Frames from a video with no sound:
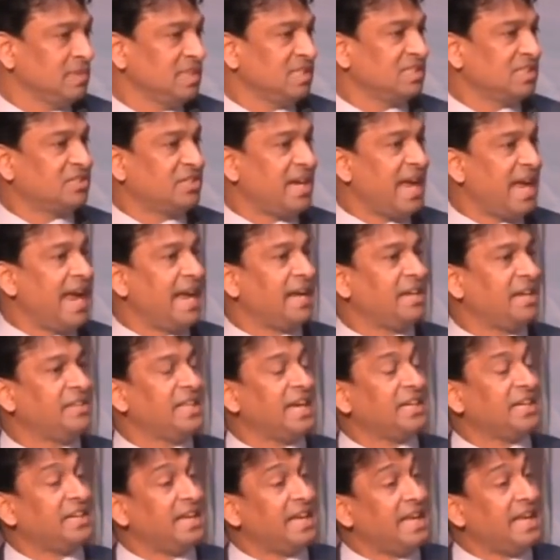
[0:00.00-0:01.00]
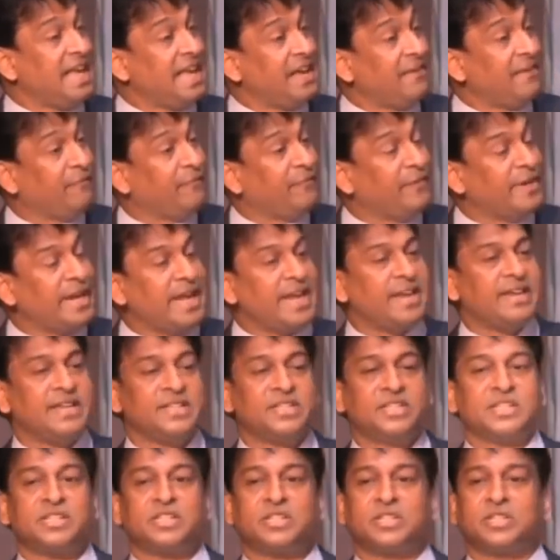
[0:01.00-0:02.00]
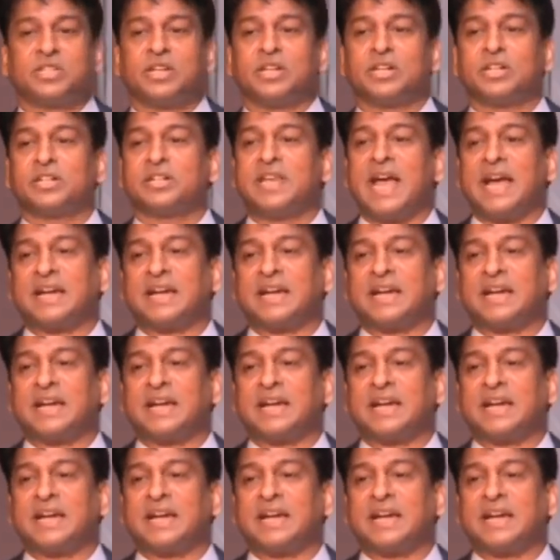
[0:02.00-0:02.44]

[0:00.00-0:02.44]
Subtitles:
state that every registered